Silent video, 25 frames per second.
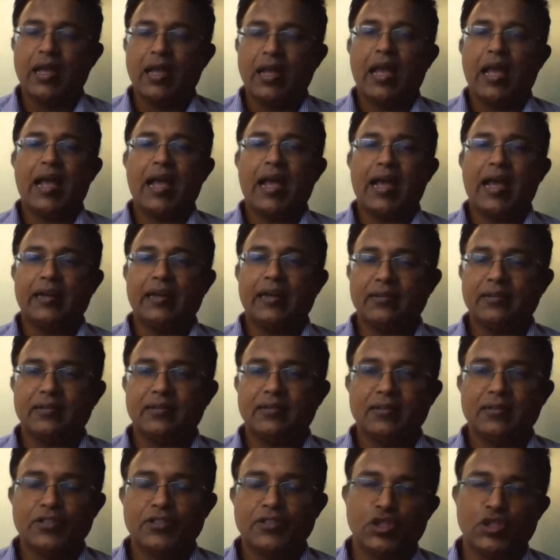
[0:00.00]
and
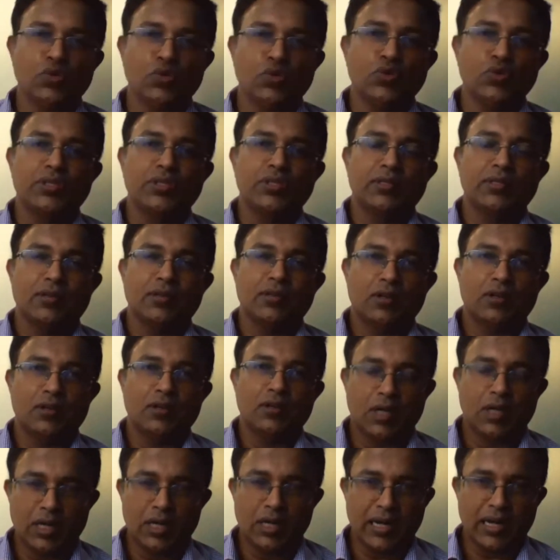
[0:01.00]
choose
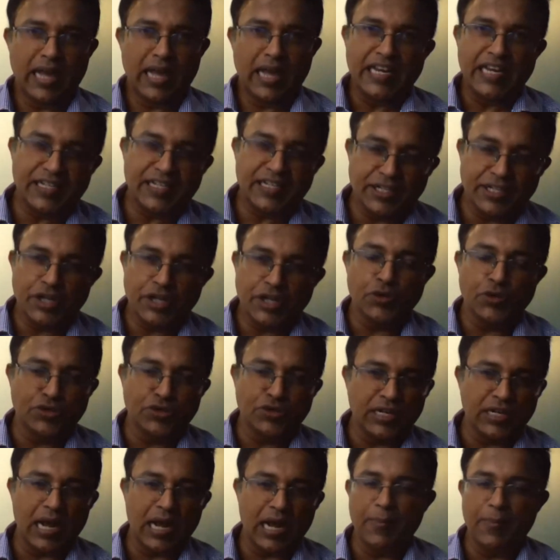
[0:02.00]
an
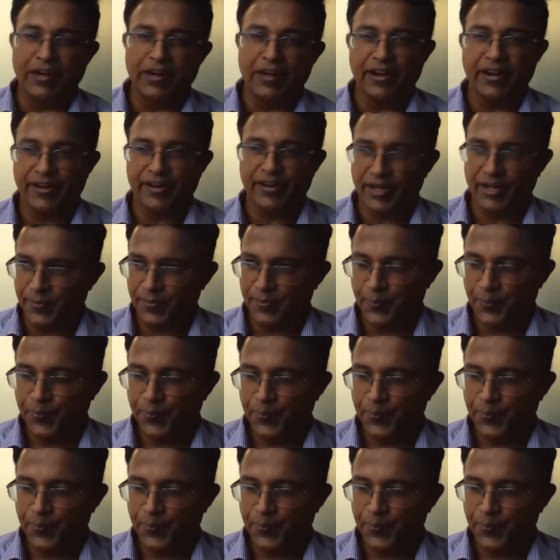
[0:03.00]
institutional arbitration.